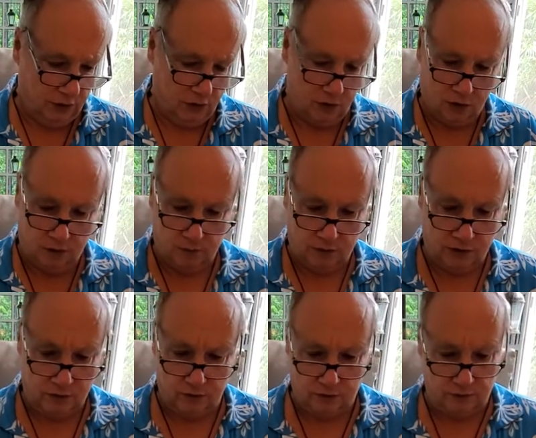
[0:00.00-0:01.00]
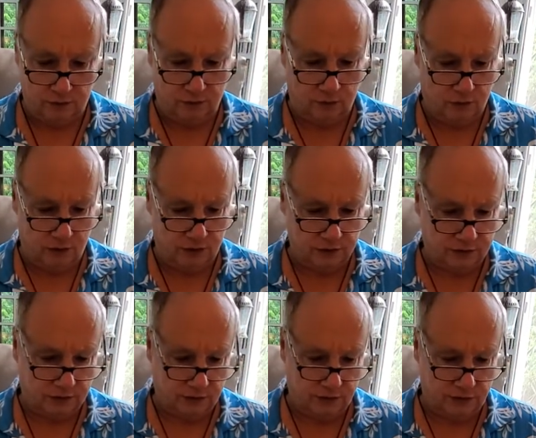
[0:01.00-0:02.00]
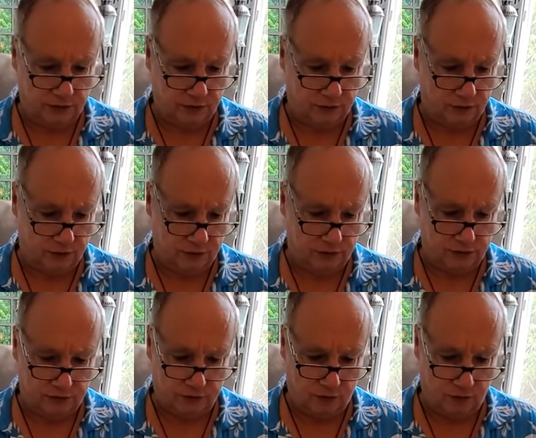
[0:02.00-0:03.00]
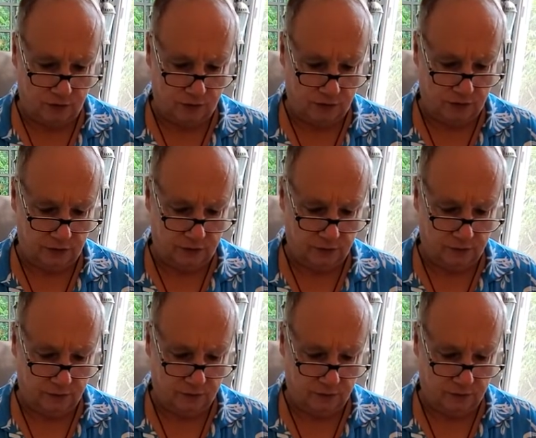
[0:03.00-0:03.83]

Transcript: um, either of you, honestly. You know, yours is stronger here.